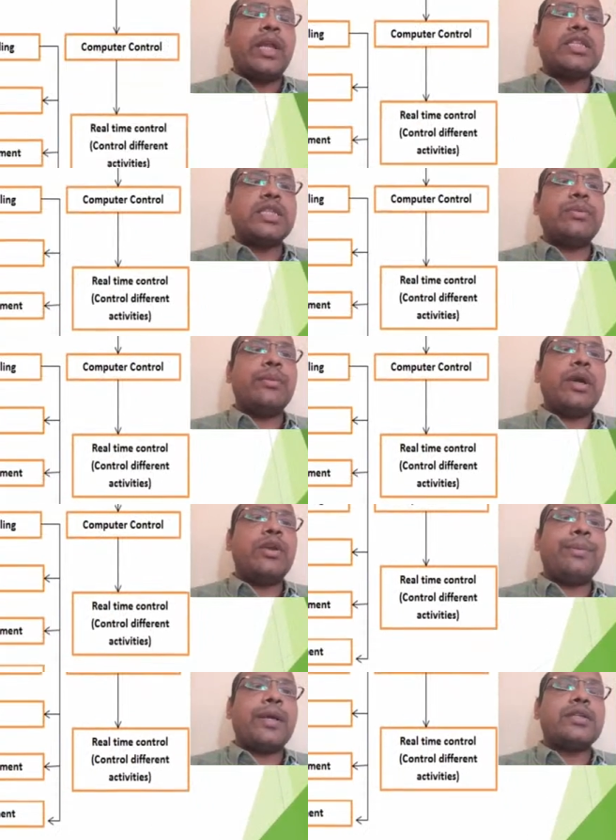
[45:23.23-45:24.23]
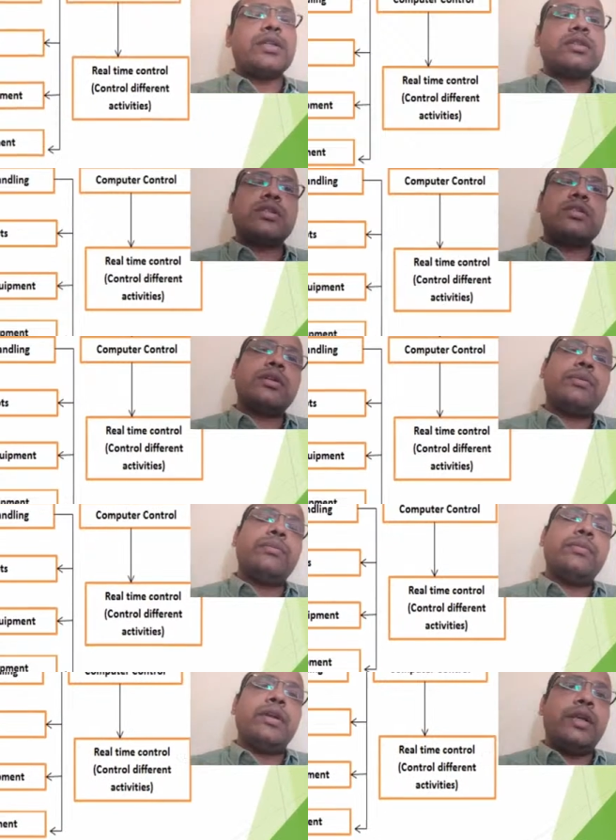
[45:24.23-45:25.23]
Flexible manufacturing system,